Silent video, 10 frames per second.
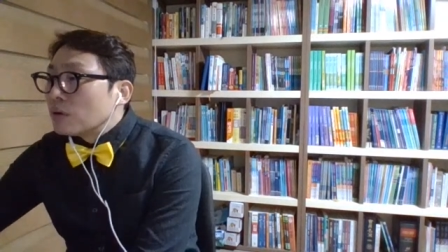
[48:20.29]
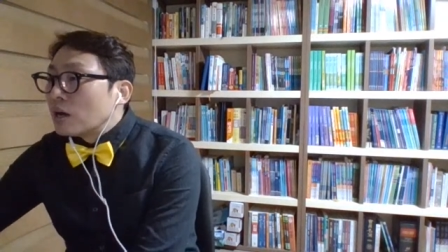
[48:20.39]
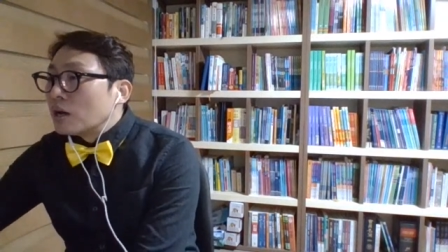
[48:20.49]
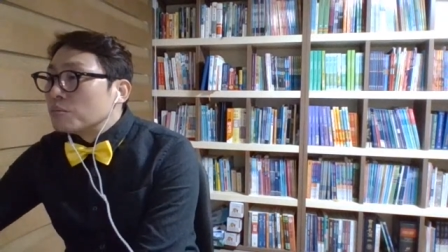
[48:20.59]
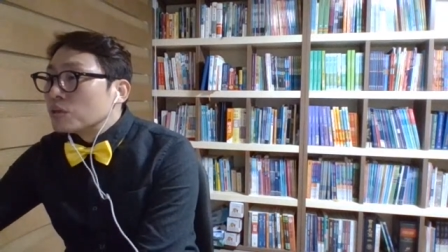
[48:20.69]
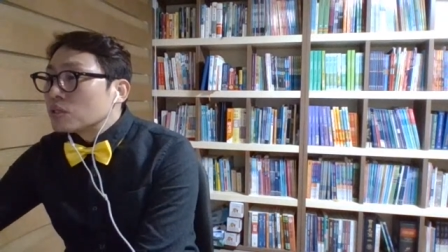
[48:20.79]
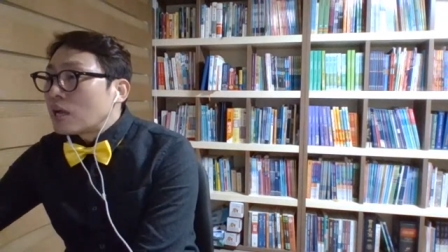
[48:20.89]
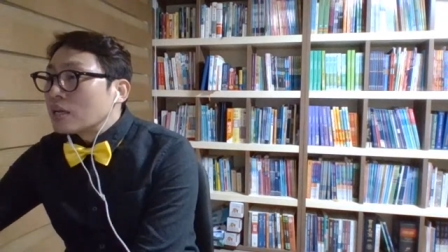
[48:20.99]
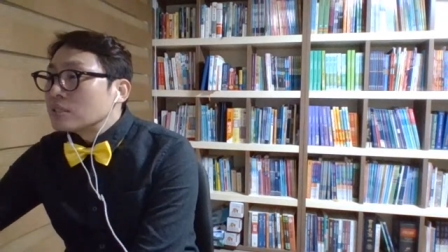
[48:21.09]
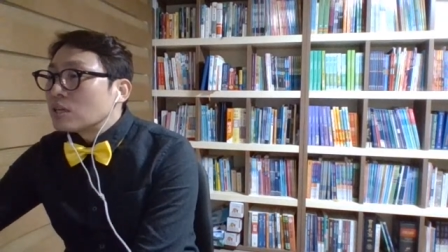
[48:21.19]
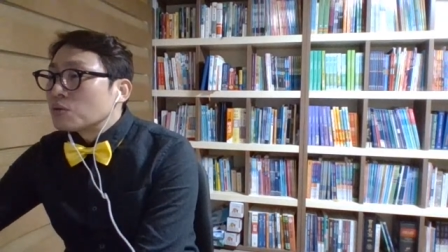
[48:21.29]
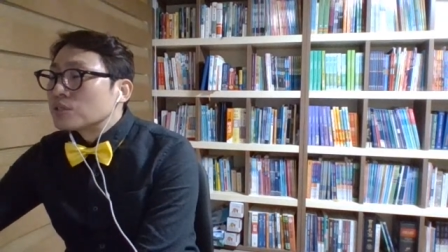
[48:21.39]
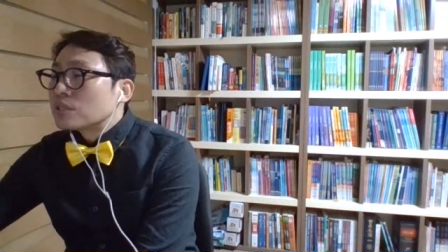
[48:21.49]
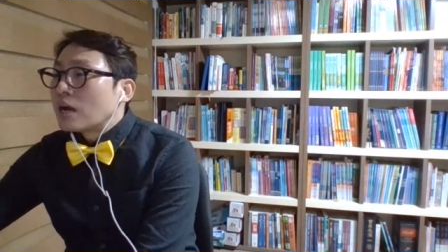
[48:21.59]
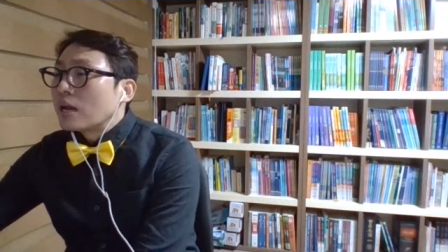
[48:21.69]
Murtanja
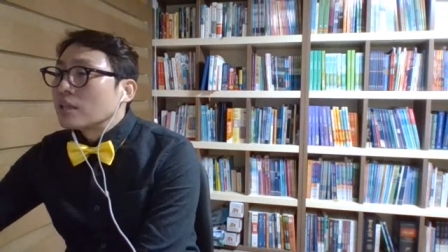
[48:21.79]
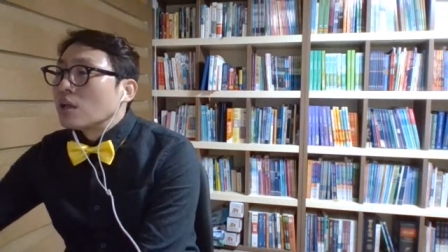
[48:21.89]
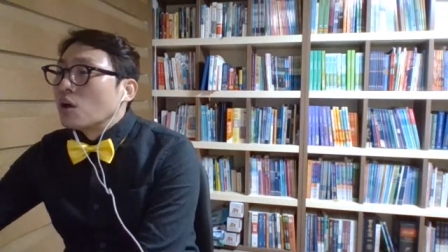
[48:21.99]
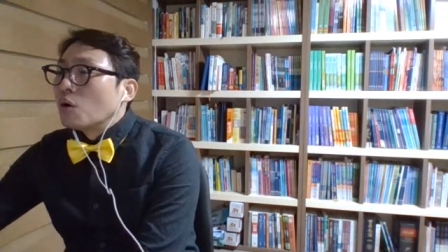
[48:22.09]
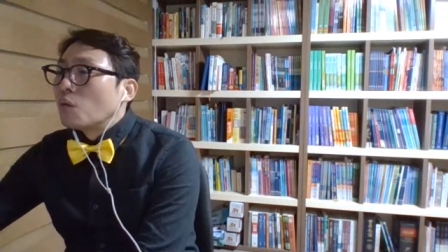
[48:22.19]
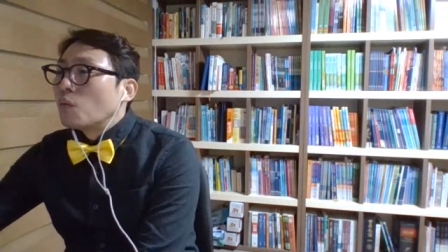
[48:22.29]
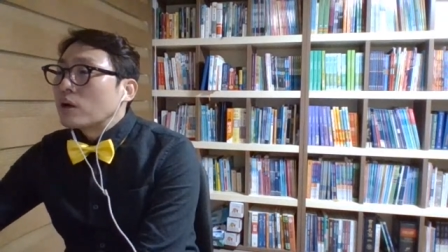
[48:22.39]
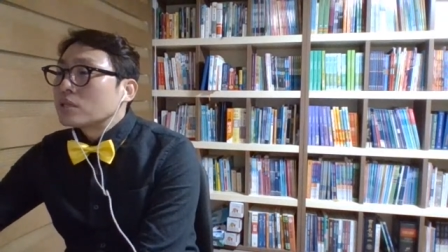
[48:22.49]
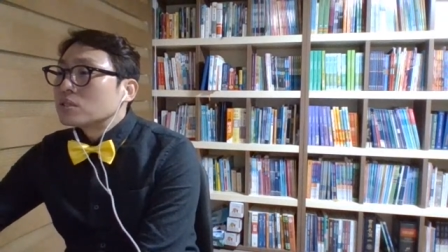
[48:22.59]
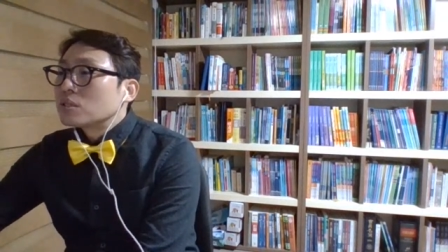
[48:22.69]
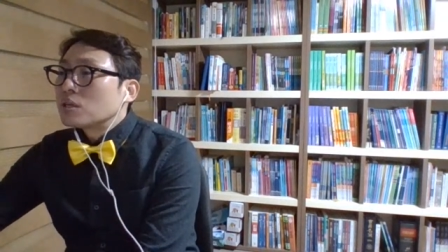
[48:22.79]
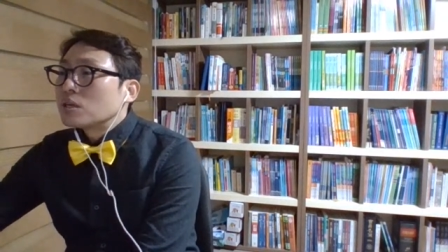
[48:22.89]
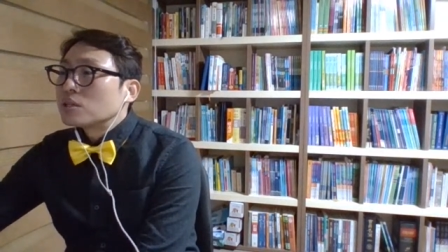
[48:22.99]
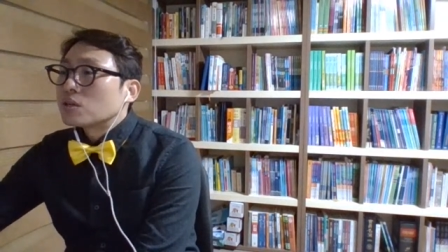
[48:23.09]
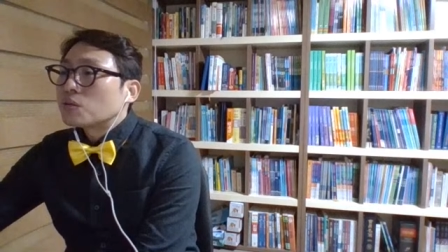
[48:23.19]
Hussain, what is
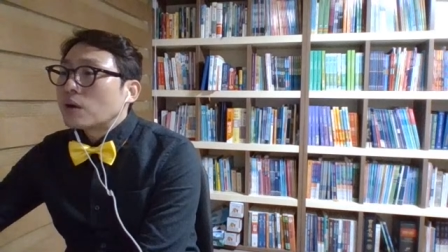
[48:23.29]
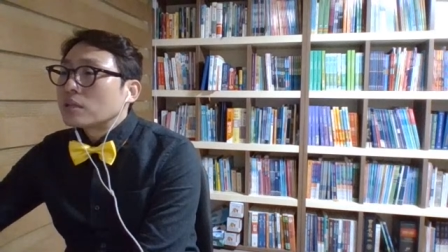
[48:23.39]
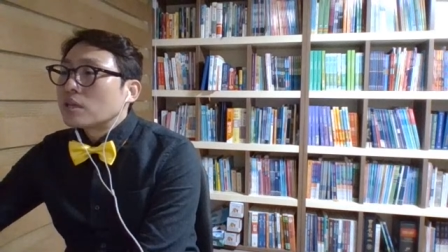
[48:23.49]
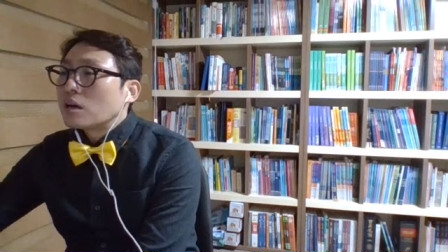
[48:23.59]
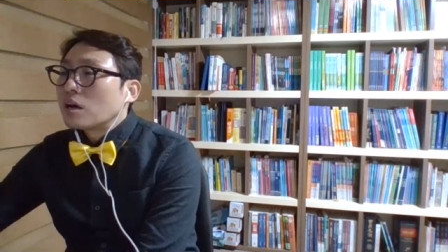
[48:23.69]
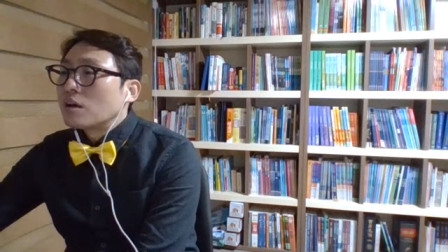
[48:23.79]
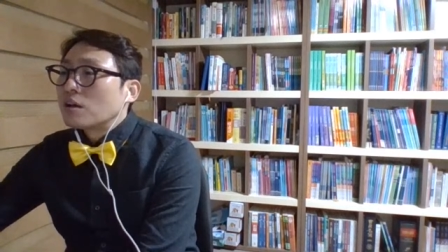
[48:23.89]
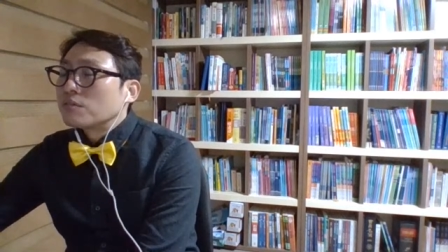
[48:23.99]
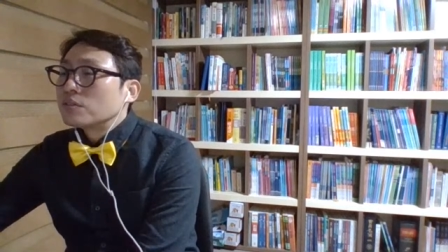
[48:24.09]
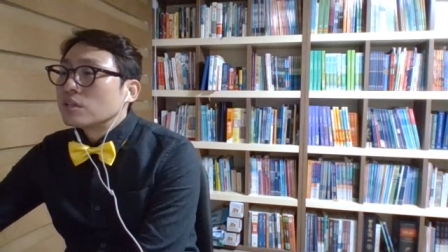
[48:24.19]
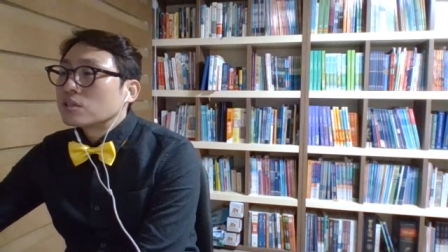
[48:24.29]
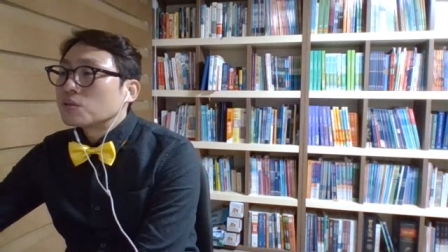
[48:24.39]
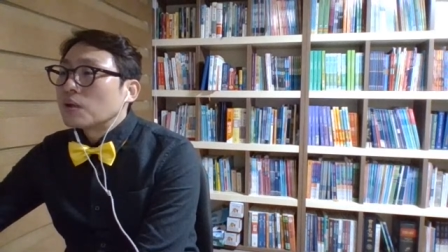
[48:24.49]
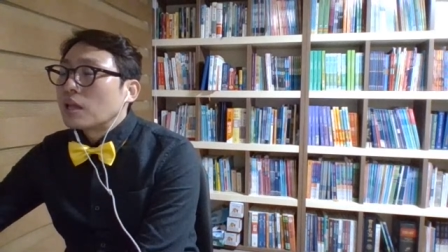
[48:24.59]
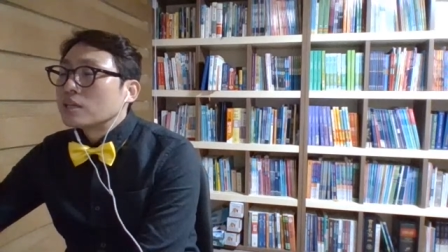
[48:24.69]
the criteria of
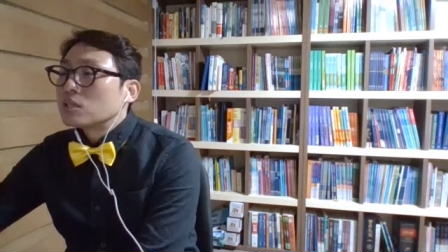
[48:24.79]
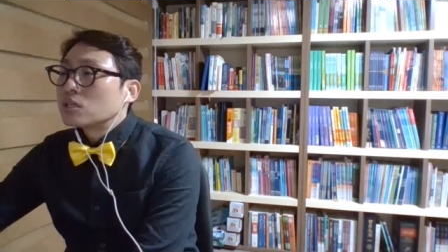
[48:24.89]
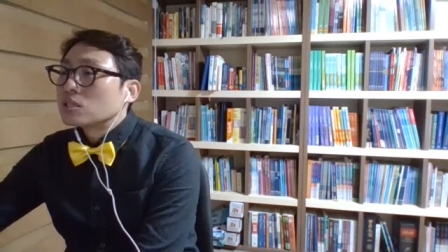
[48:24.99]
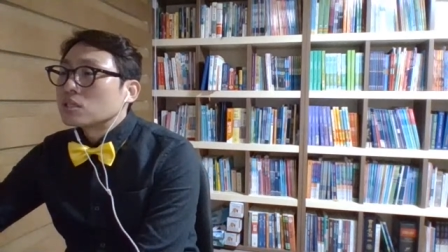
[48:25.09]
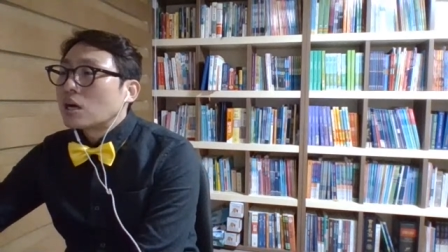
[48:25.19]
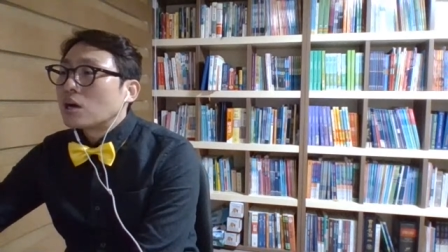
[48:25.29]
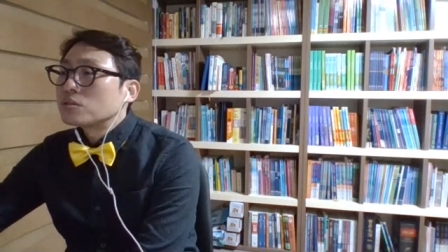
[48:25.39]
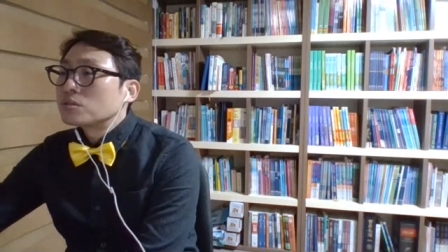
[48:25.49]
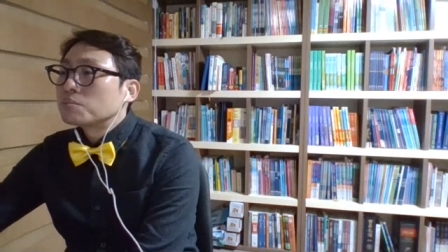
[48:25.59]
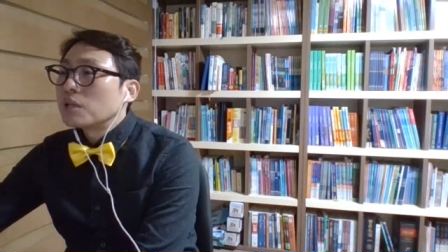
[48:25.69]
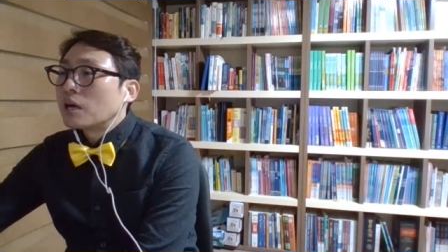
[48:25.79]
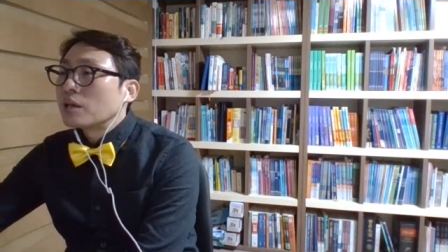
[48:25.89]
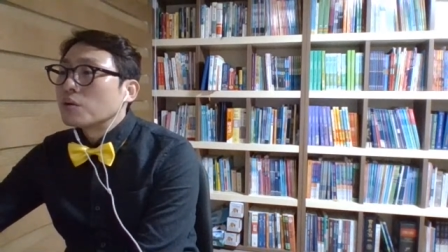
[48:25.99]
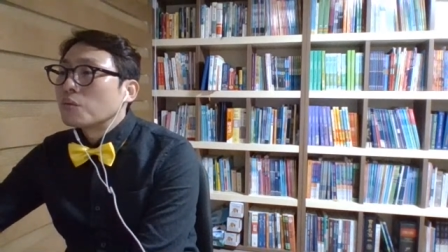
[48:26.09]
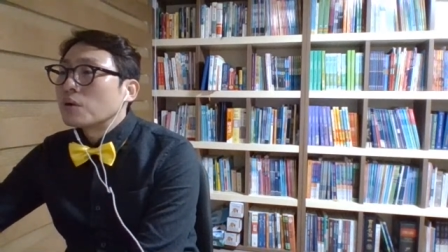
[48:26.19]
naturalization? How to
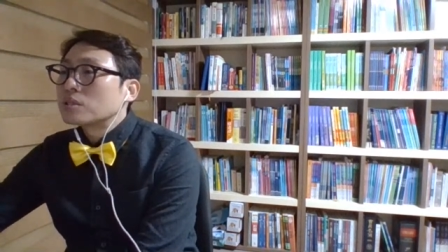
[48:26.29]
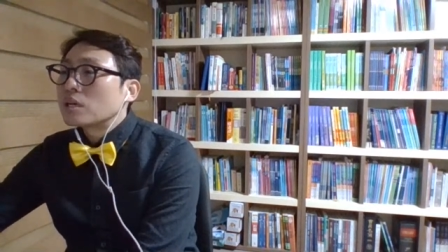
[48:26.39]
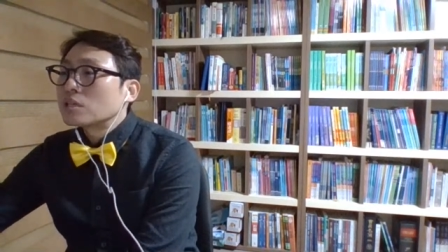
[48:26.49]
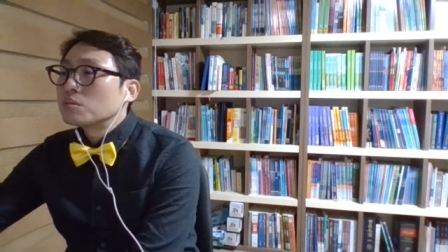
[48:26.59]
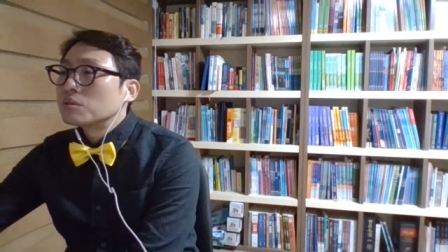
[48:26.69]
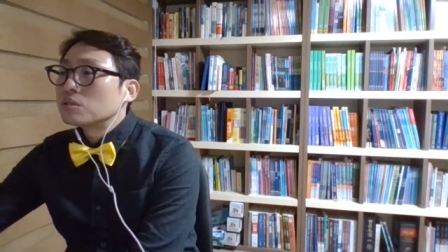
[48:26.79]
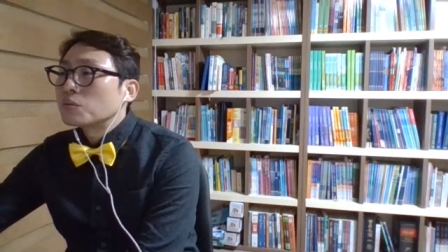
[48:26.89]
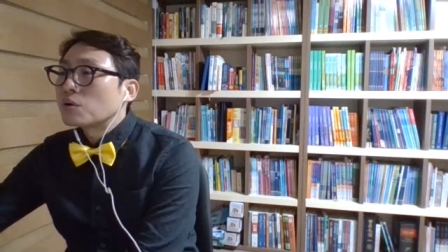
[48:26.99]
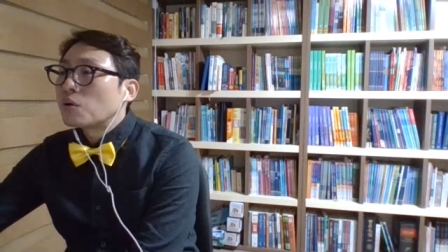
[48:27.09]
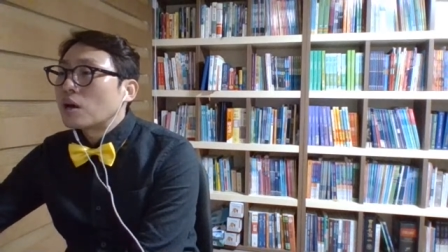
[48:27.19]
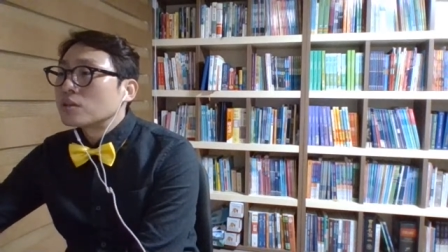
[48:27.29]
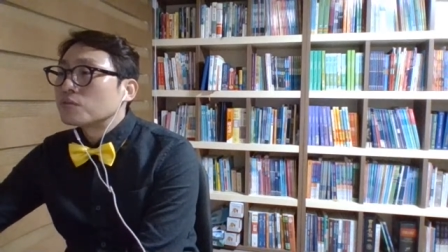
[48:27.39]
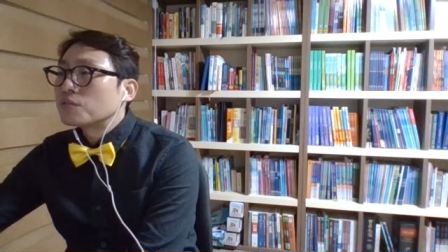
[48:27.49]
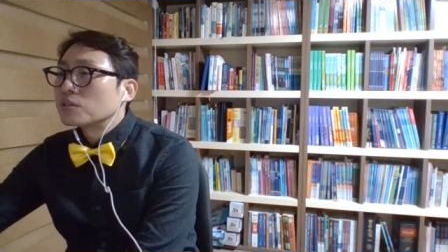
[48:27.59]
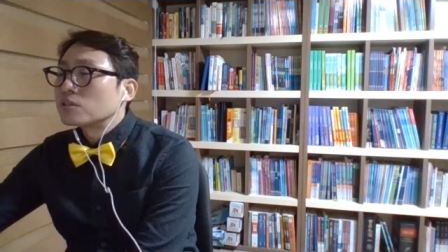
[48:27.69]
apply? What document
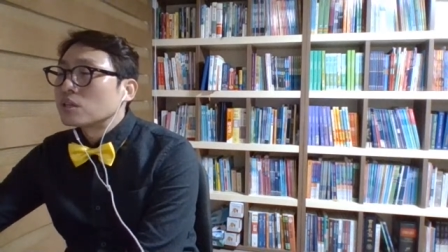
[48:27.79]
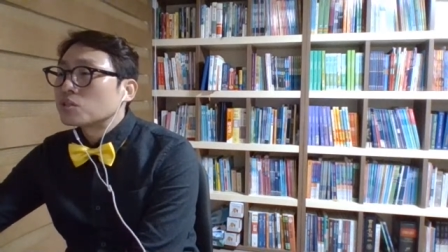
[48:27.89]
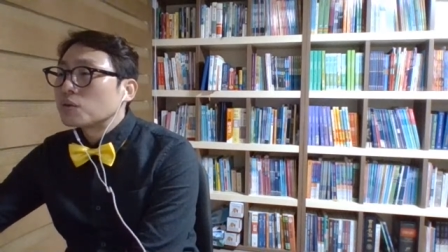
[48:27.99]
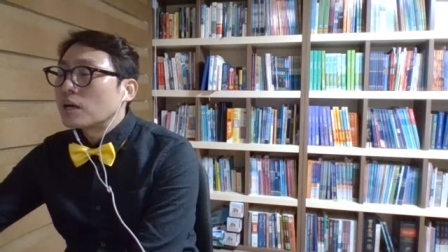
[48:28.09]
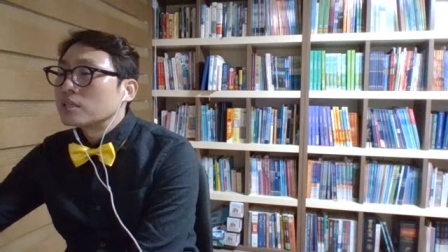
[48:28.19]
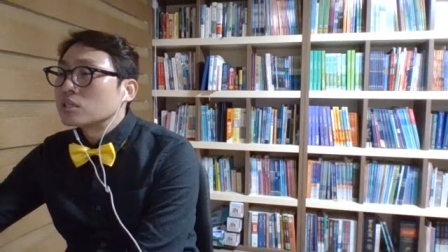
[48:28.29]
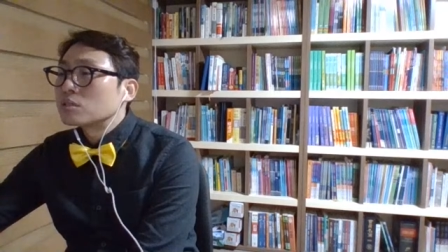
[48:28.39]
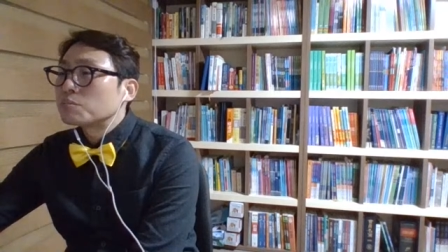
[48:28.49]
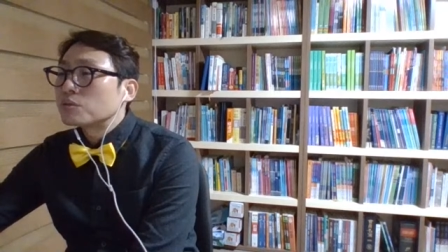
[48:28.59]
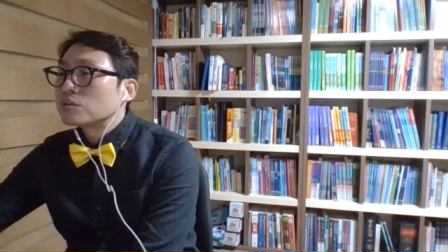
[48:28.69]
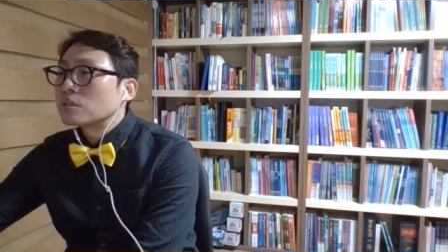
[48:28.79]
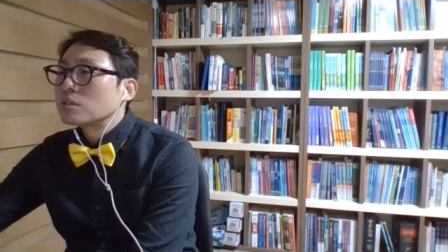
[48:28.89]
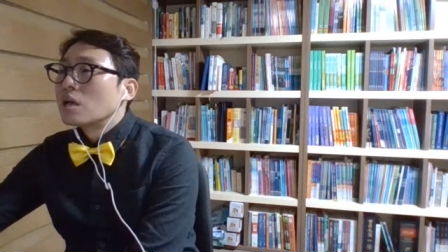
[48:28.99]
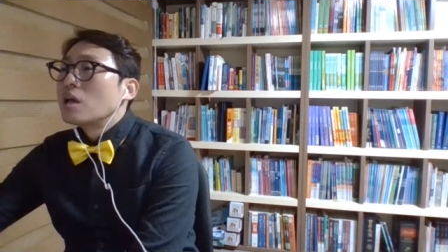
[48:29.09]
required for the naturalization process?